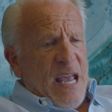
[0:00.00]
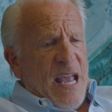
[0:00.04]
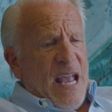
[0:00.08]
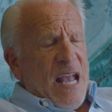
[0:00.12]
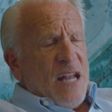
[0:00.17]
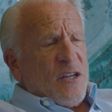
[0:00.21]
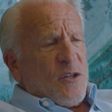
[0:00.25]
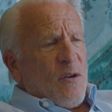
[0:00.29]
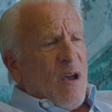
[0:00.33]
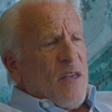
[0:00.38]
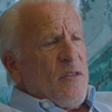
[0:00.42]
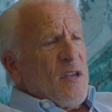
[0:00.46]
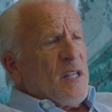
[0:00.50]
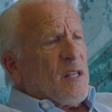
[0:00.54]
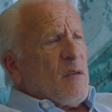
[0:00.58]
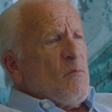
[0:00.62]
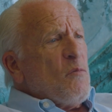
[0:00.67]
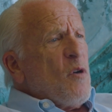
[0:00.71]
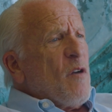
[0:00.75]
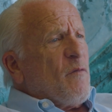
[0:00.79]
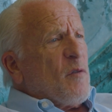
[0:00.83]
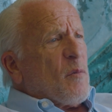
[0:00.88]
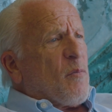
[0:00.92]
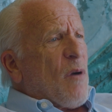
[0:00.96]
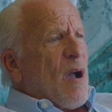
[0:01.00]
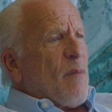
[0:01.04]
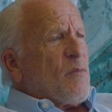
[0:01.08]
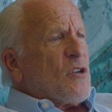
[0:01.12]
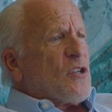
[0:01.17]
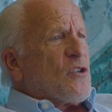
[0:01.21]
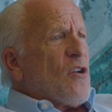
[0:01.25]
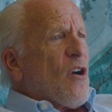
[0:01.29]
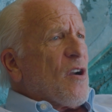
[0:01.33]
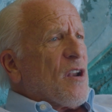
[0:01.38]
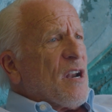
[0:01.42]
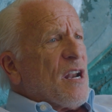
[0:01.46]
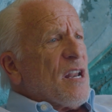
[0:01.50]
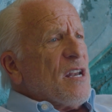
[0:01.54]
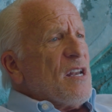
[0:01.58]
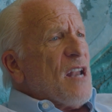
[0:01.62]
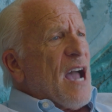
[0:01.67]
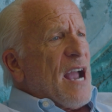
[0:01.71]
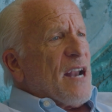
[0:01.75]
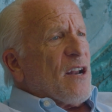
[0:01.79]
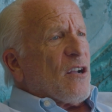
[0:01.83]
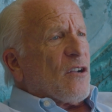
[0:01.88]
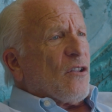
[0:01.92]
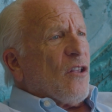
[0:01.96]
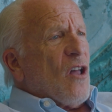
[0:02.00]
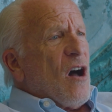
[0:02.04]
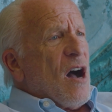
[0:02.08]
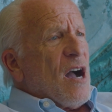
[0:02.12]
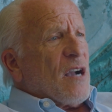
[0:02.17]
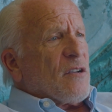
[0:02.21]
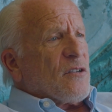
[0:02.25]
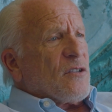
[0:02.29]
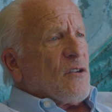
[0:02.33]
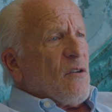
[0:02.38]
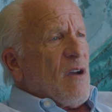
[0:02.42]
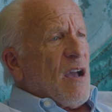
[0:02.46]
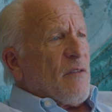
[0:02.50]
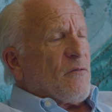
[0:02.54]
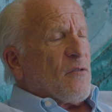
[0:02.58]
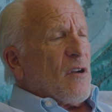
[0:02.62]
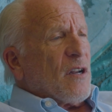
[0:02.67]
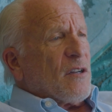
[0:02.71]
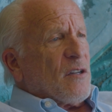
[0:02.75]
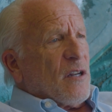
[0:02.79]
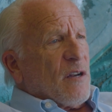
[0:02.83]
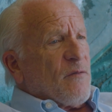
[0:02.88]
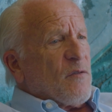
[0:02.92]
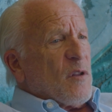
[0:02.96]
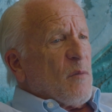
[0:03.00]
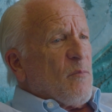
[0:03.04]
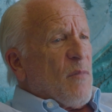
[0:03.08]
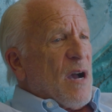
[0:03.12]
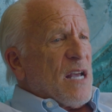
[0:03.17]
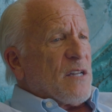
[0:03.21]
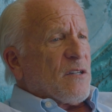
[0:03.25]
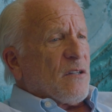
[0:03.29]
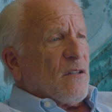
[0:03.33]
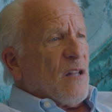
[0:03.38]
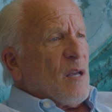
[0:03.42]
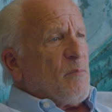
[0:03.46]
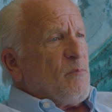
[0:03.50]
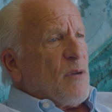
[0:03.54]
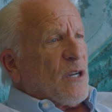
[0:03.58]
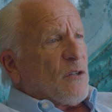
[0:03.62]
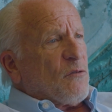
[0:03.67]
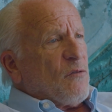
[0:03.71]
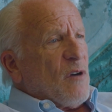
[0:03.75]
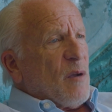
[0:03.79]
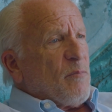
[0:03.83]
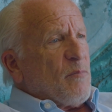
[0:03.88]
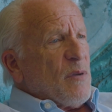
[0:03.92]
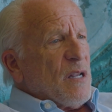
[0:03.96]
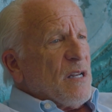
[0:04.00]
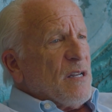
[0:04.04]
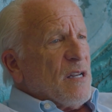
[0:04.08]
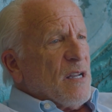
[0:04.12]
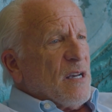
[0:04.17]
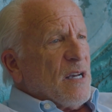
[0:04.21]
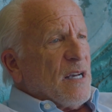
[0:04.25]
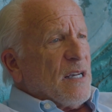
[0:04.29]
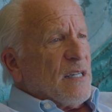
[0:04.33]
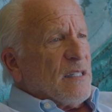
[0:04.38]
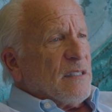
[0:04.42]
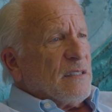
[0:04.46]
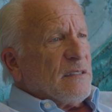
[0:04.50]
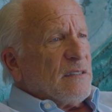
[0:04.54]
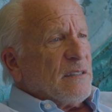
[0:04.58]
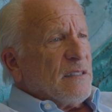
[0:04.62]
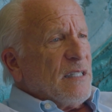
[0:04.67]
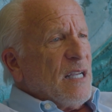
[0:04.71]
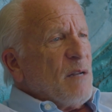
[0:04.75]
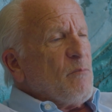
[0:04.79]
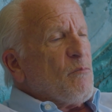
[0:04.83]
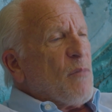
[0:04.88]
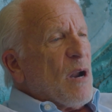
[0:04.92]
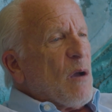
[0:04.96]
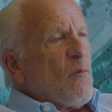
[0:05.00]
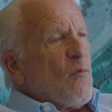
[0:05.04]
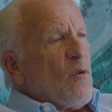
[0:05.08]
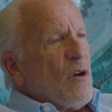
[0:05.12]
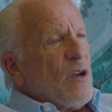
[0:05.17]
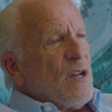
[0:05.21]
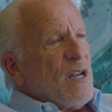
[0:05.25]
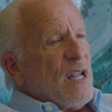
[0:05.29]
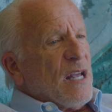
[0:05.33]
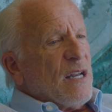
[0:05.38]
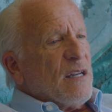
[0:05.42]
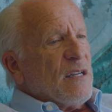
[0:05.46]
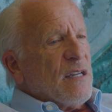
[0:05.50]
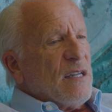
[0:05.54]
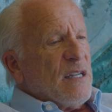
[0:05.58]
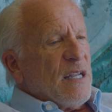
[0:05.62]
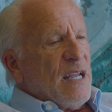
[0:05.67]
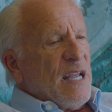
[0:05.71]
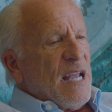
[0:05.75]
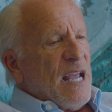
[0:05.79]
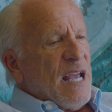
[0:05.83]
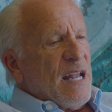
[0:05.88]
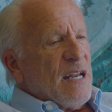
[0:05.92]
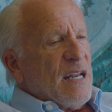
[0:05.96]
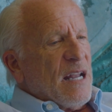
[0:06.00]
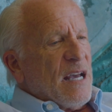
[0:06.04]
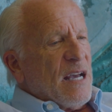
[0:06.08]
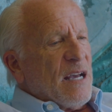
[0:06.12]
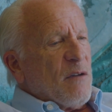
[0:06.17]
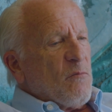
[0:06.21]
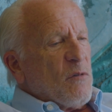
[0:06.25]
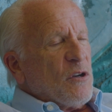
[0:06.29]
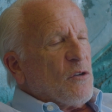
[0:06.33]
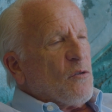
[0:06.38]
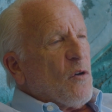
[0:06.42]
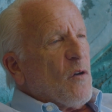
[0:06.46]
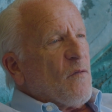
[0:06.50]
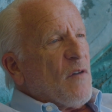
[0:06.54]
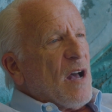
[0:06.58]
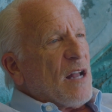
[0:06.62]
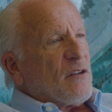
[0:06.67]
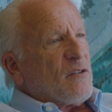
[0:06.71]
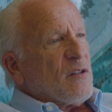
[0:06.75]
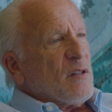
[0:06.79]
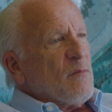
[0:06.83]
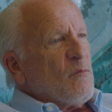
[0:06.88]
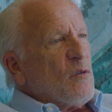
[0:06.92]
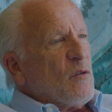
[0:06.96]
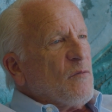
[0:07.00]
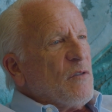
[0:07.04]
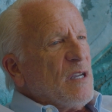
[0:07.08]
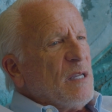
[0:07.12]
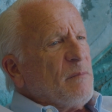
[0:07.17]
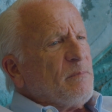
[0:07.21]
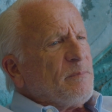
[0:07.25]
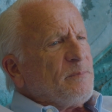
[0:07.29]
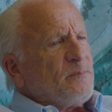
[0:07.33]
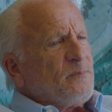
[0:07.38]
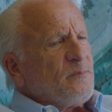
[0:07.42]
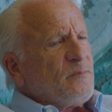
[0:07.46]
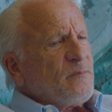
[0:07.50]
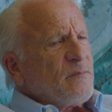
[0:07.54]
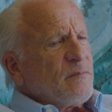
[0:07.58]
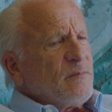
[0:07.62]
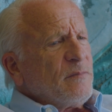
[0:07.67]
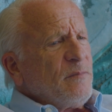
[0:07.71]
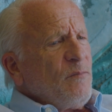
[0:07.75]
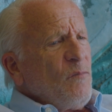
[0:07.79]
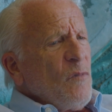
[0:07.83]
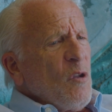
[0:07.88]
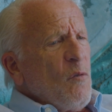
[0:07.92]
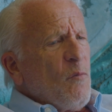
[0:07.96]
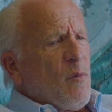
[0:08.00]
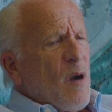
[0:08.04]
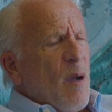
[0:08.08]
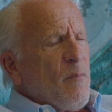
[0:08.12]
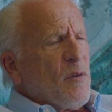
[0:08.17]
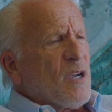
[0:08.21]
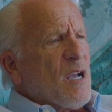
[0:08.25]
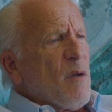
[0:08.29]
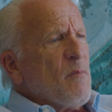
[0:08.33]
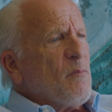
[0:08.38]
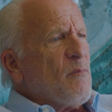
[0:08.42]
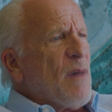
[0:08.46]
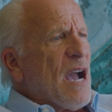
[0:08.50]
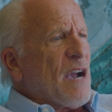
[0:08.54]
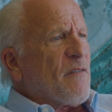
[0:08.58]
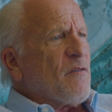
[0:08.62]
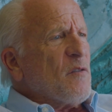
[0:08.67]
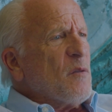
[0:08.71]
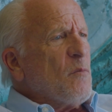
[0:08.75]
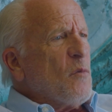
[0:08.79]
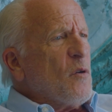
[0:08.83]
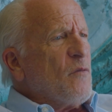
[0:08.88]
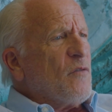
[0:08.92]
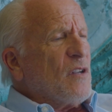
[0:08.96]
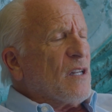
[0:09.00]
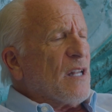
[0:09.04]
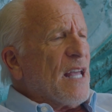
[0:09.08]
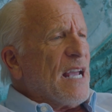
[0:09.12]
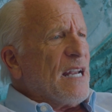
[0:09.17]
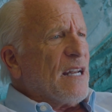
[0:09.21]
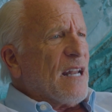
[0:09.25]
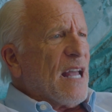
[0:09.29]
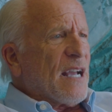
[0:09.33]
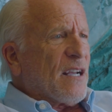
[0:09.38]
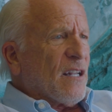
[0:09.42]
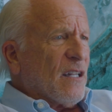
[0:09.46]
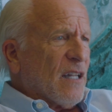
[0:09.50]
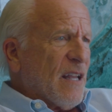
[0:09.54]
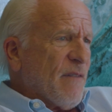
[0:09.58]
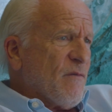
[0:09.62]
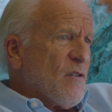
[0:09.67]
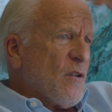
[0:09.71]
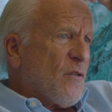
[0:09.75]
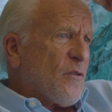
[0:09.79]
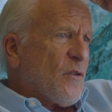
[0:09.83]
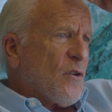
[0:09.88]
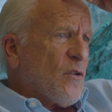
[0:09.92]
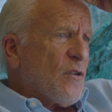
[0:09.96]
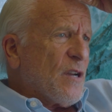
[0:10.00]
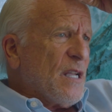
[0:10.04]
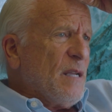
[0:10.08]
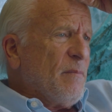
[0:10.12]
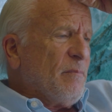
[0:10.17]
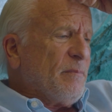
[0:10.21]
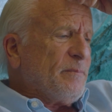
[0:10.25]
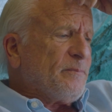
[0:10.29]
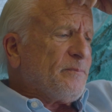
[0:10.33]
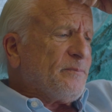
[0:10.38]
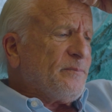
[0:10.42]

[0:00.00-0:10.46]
And so I think the movie probably started at 9 o'clock. So after I delivered the bicycle, I picked her up in Brentwood, and we drove out to the movie. I'm probably coming back from the movie late, like 11:30.